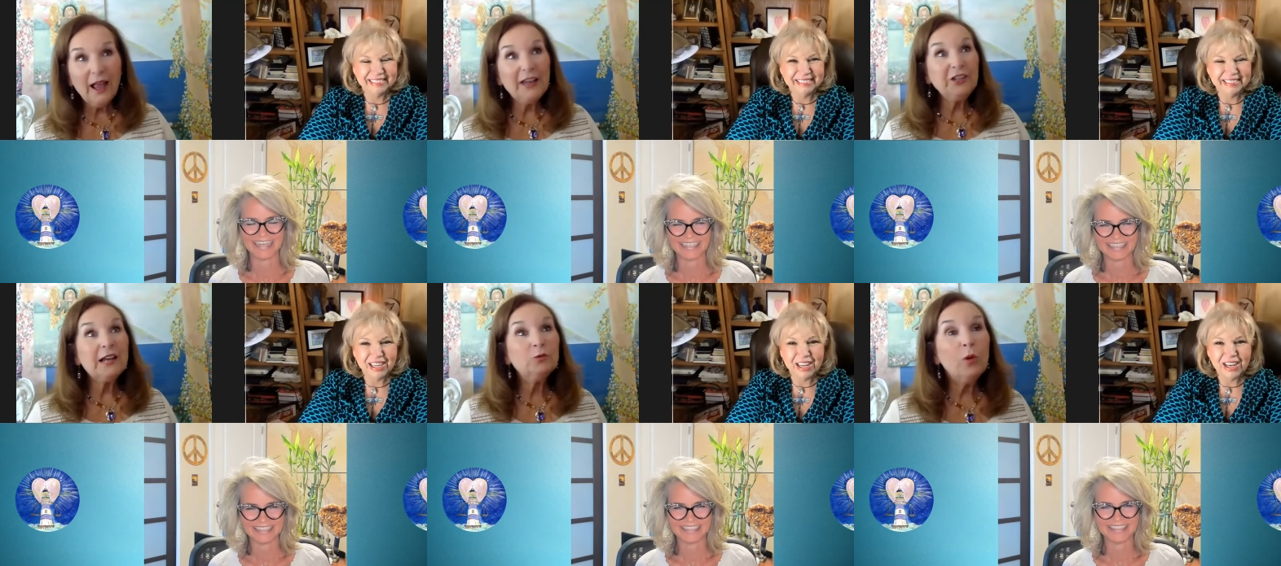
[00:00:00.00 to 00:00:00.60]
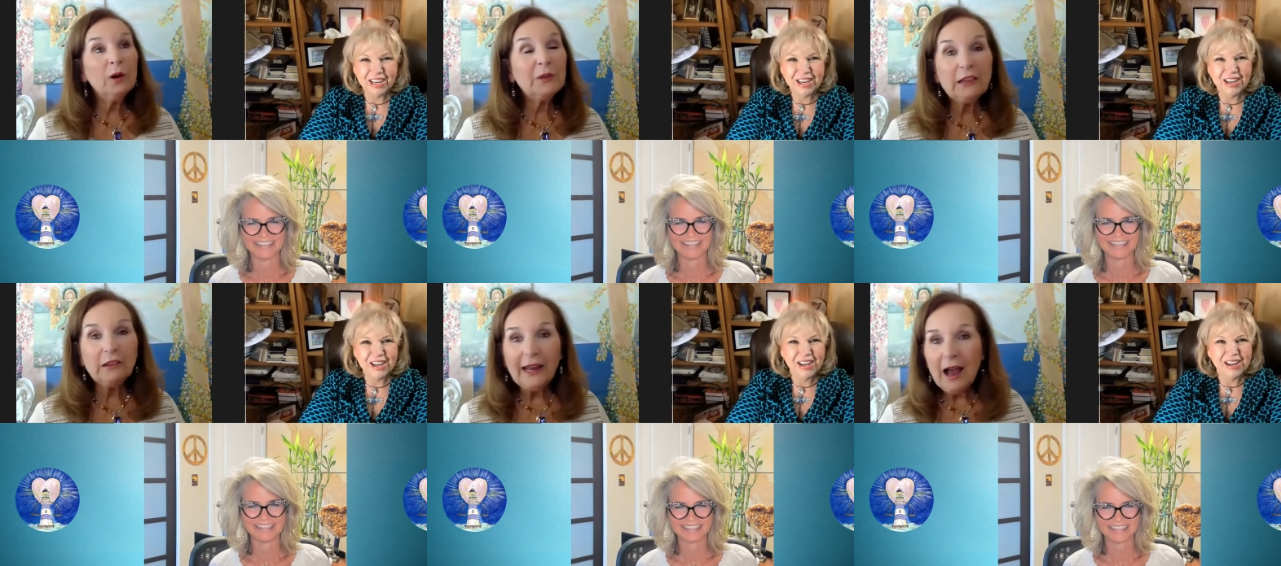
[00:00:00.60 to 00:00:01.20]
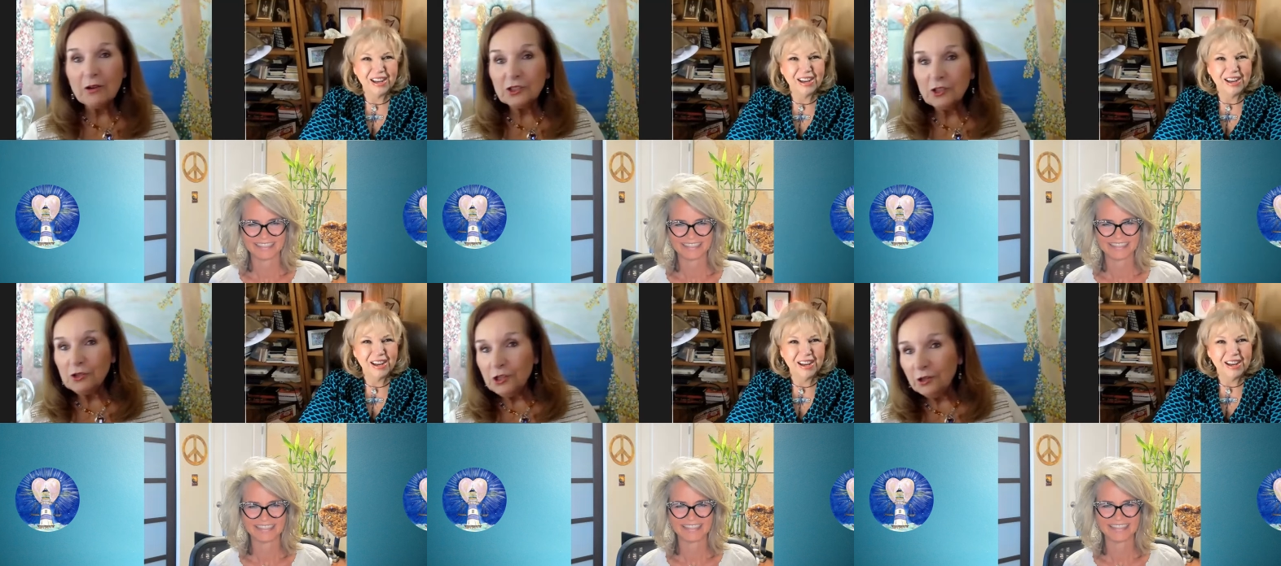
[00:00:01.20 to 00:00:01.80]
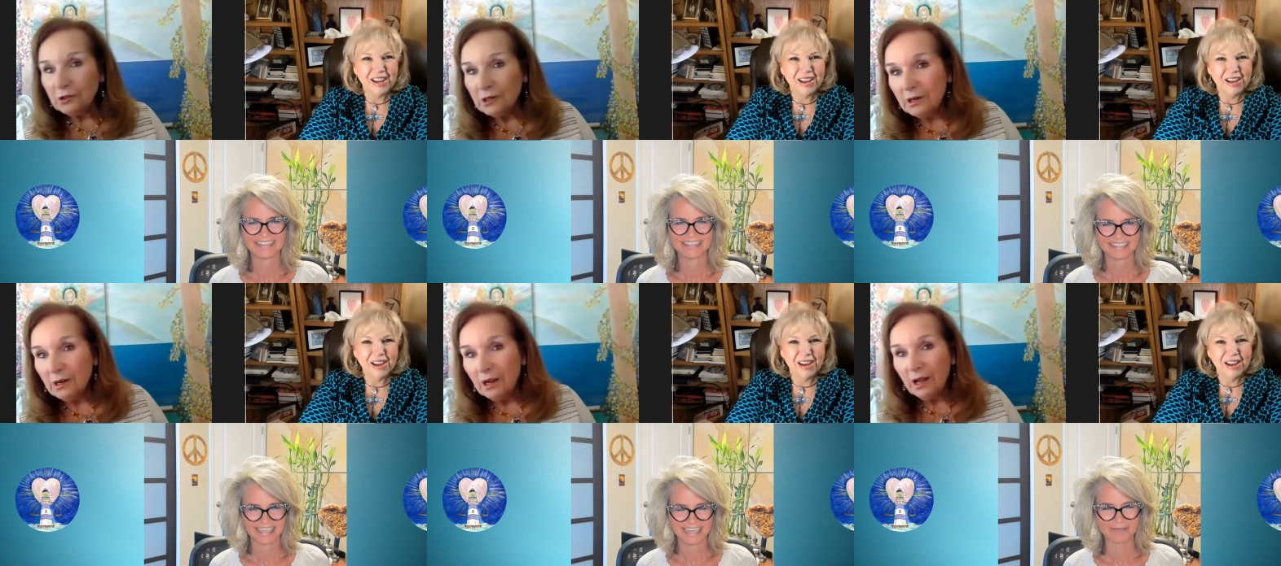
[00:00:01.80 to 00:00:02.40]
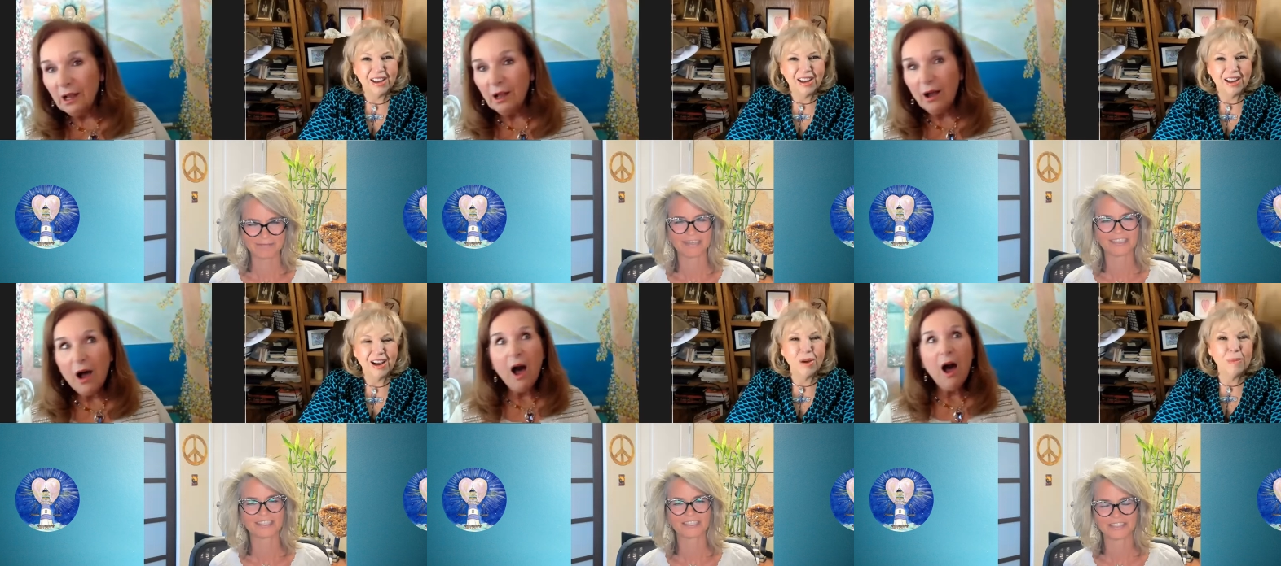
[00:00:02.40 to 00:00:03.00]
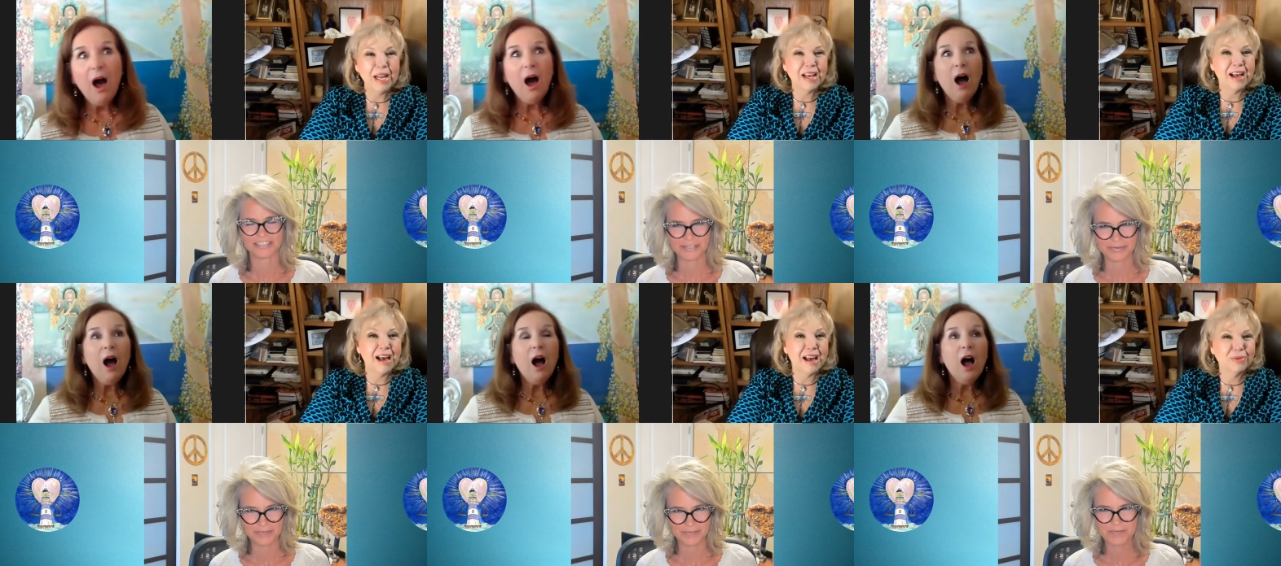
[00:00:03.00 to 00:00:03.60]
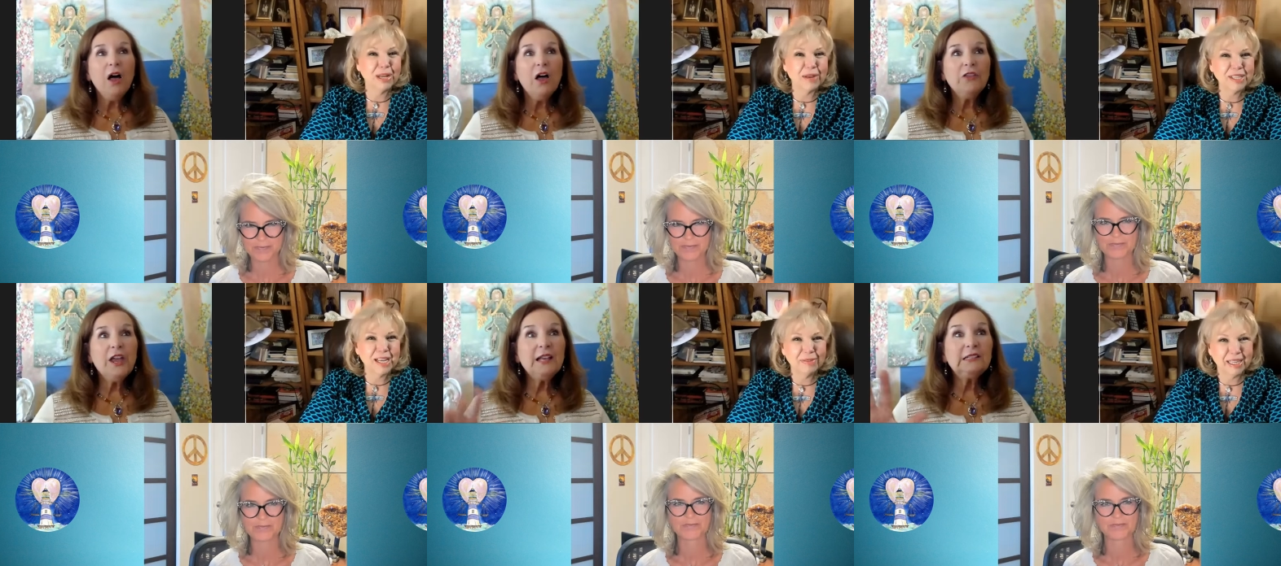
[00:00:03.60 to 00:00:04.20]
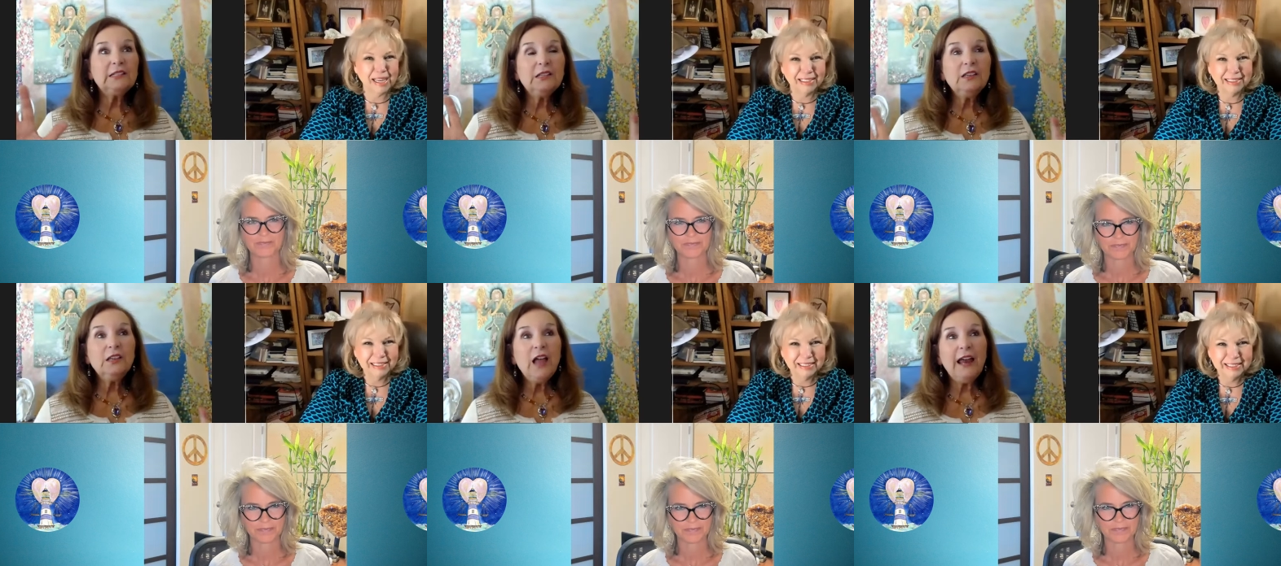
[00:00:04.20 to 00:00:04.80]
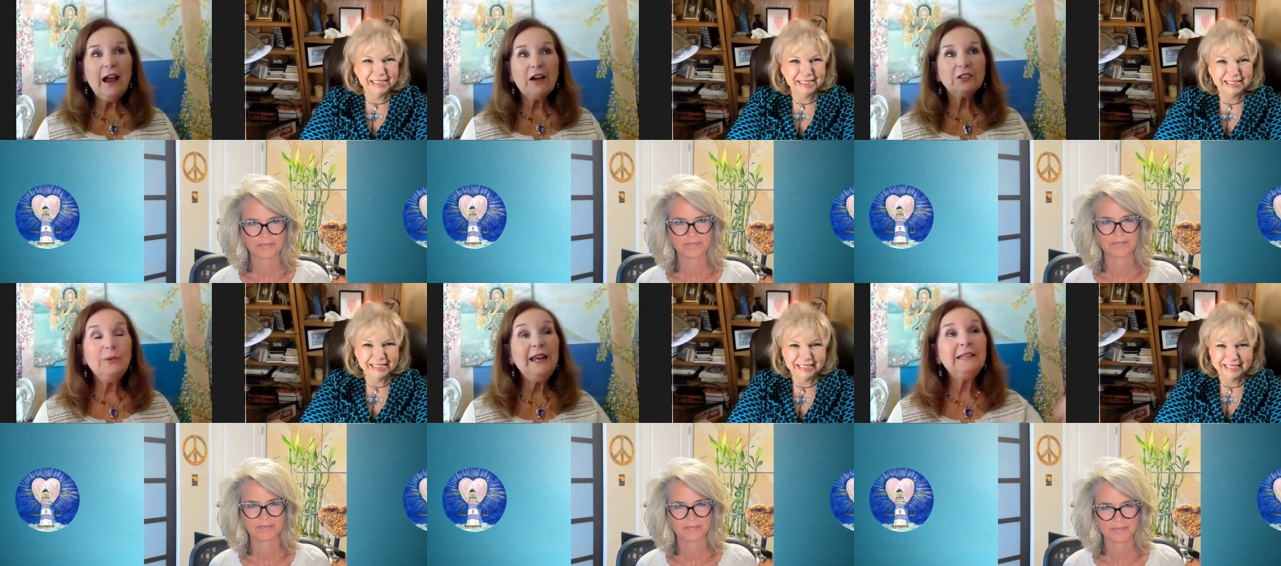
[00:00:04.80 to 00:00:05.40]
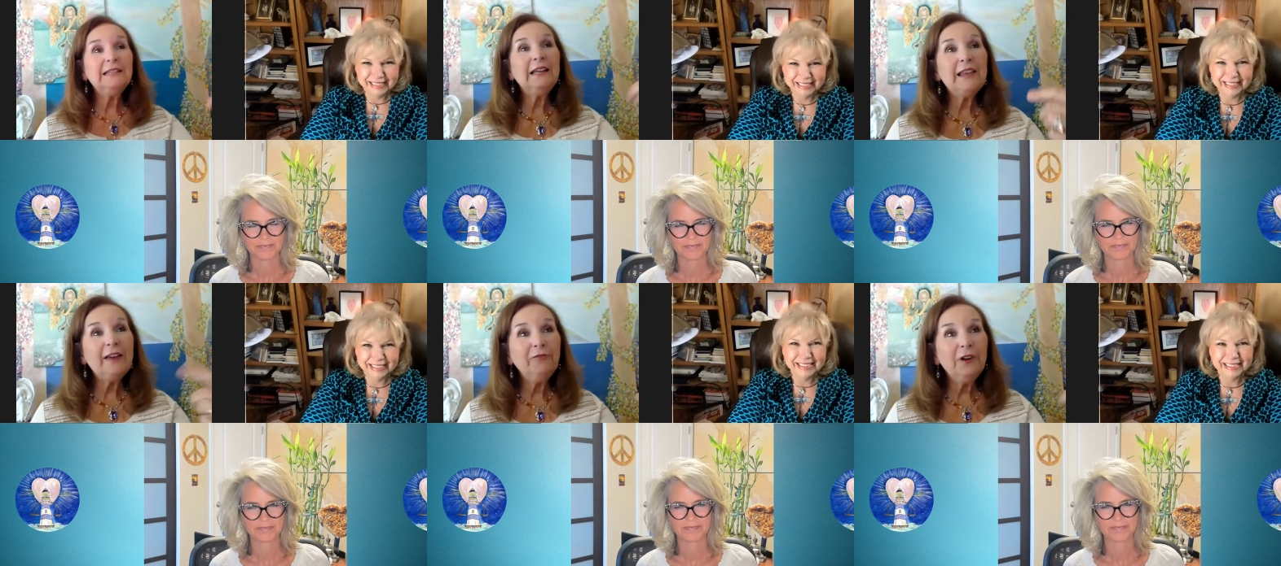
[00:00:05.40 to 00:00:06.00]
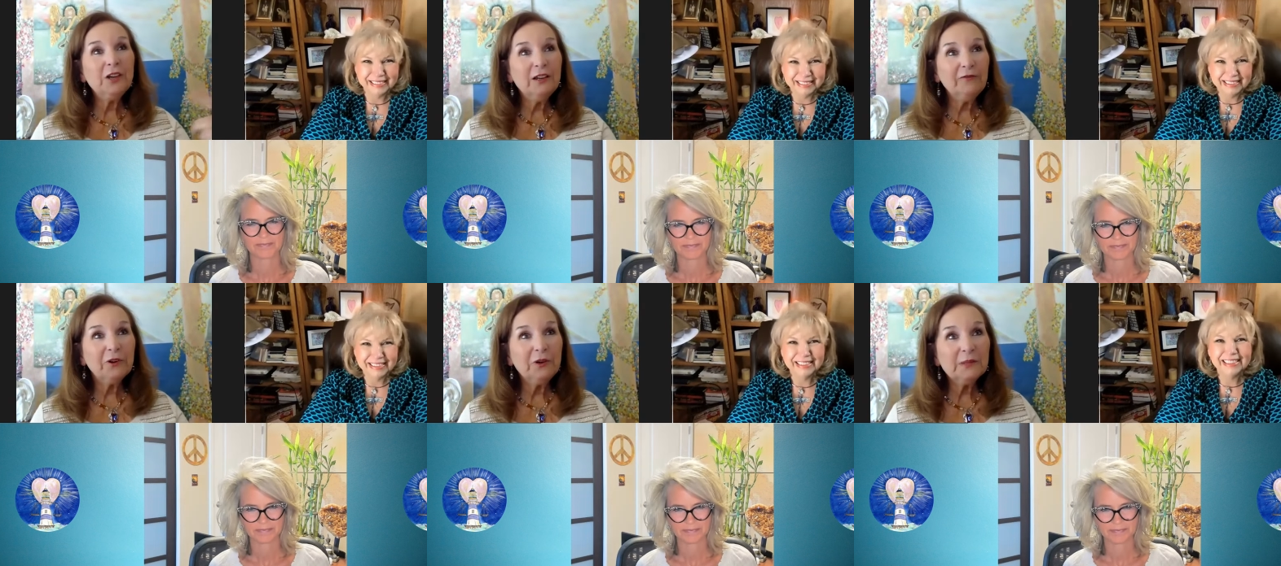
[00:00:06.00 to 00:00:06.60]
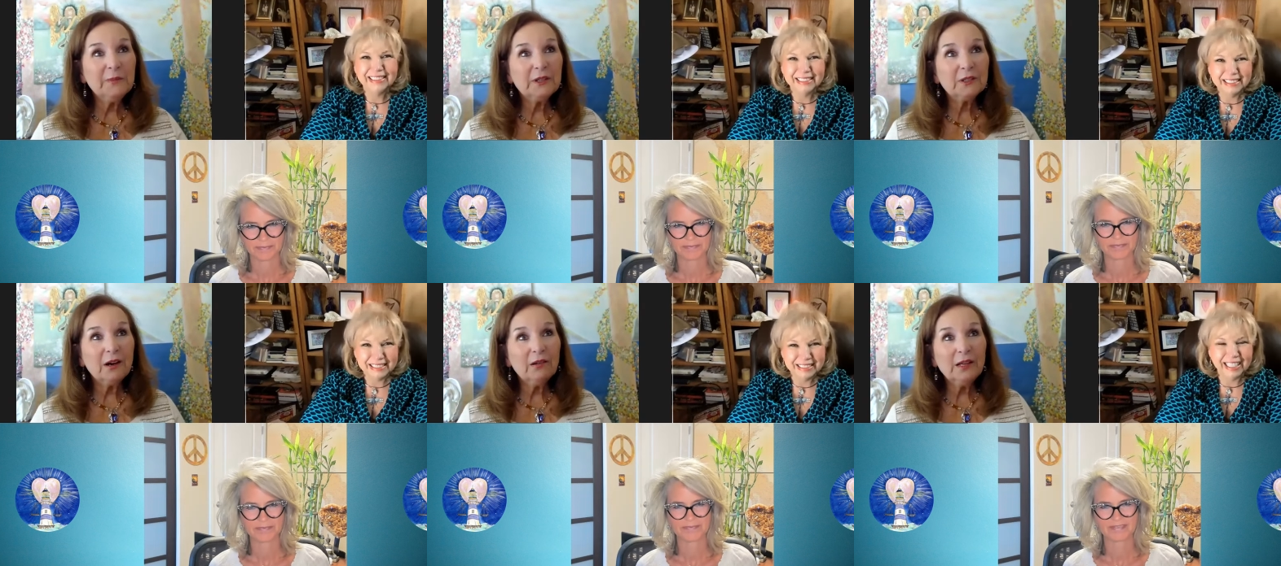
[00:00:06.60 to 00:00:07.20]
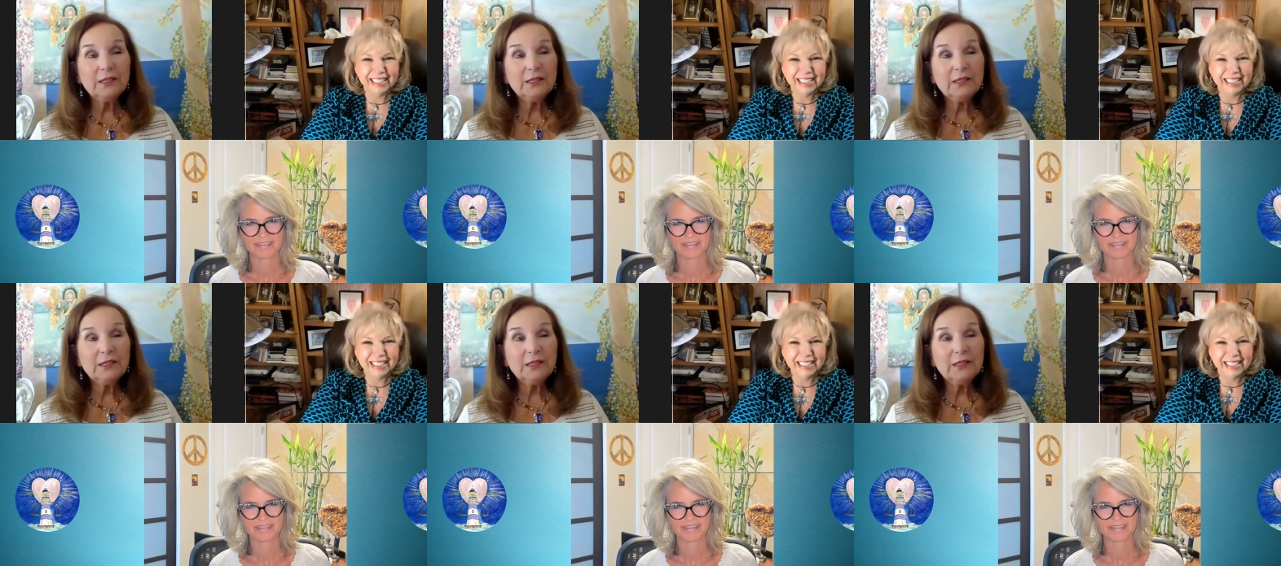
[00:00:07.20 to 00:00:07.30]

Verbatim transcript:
Speaker 1: And she has one with a lighthouse, don't you? Yeah, I sure. Oh did. my God,
Speaker 2: we have to have that
Speaker 1: lighthouse. We need to get that for each other for Christmas, early.